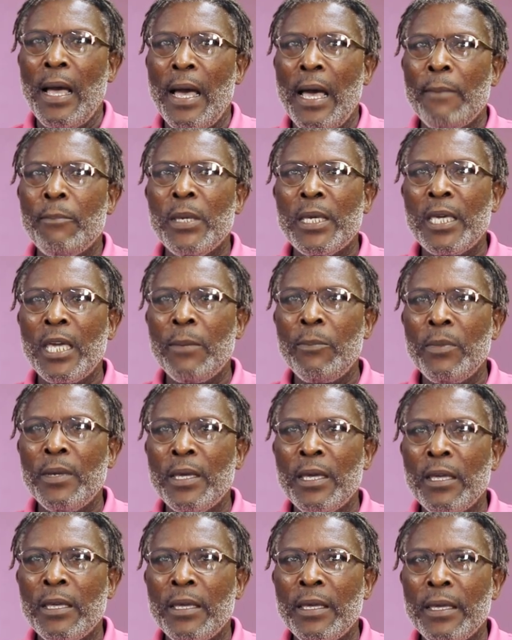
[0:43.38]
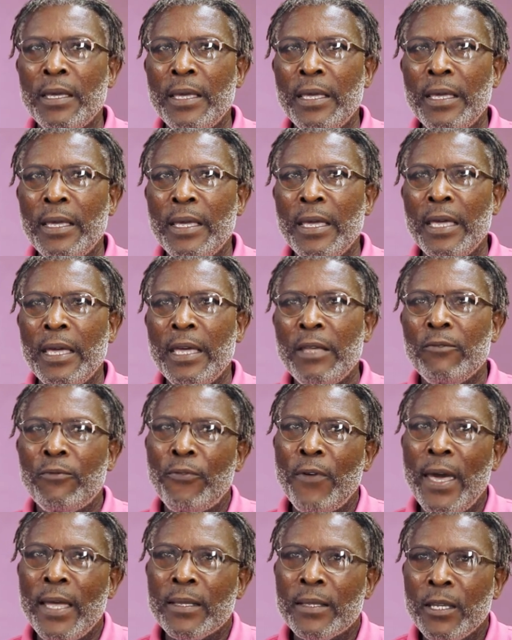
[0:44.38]
I became
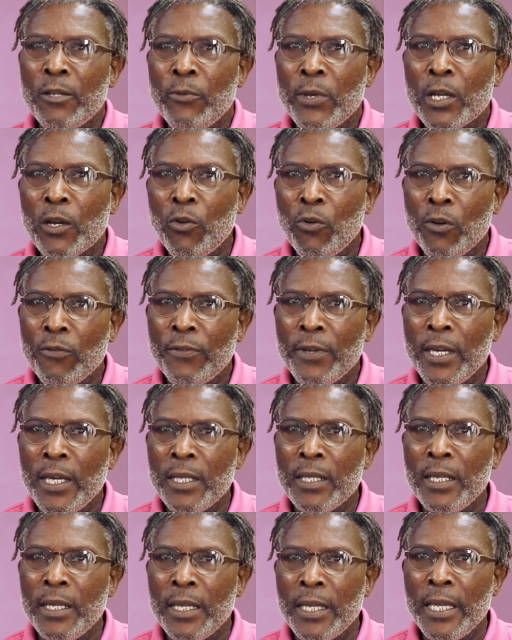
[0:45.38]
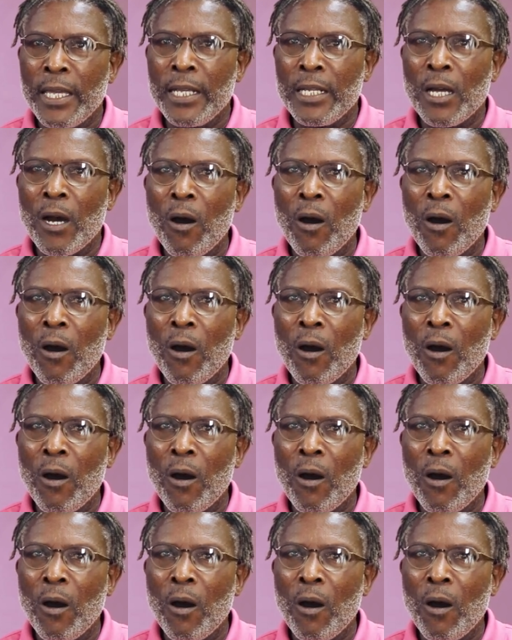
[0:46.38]
infected with COVID in